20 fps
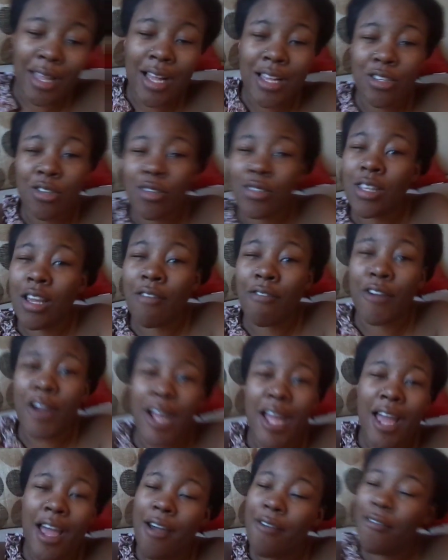that's going to take
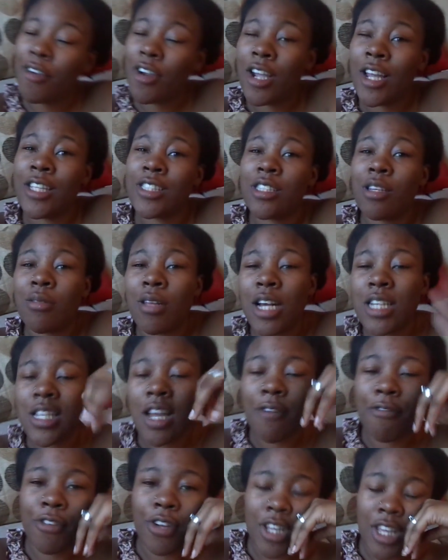forever. And sometimes I
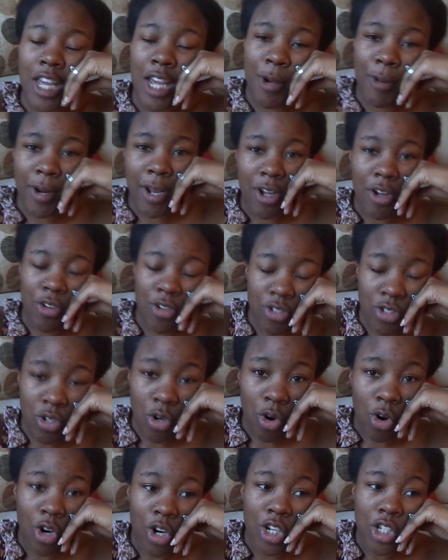forget when I go to
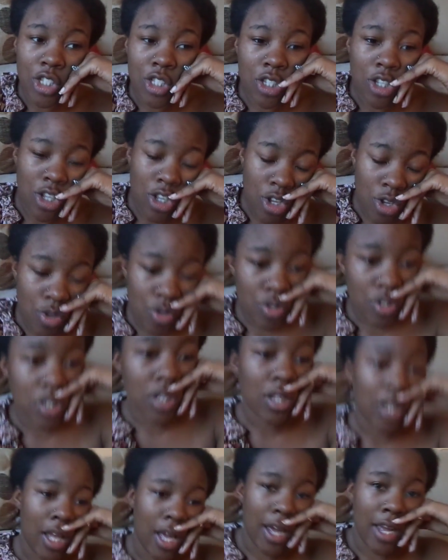stores to use
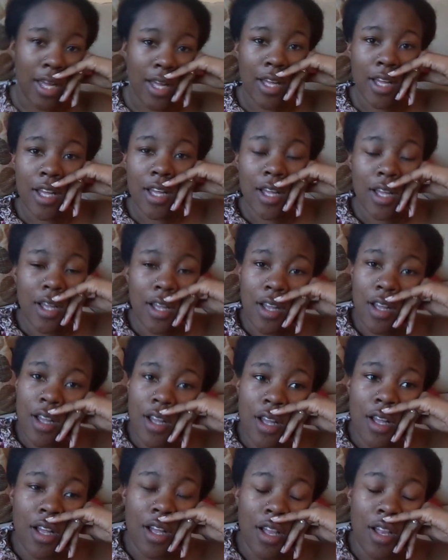it. Like,
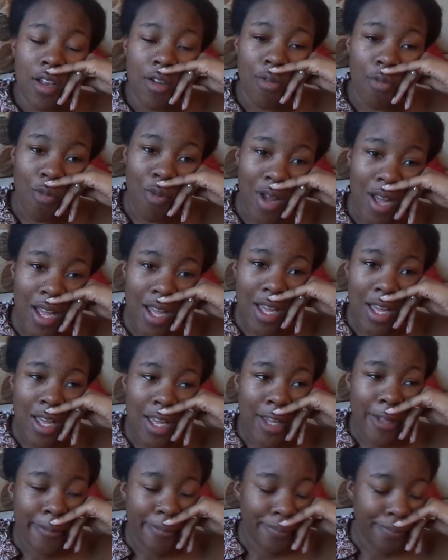
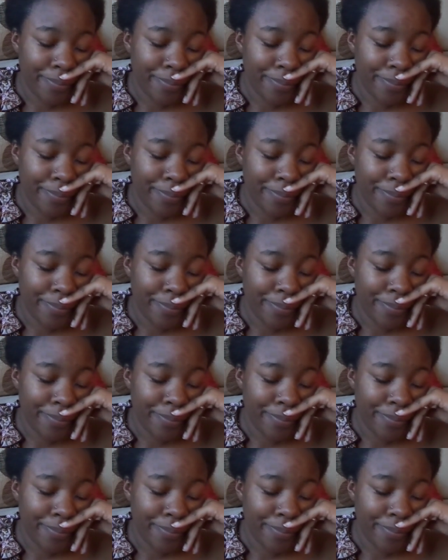what?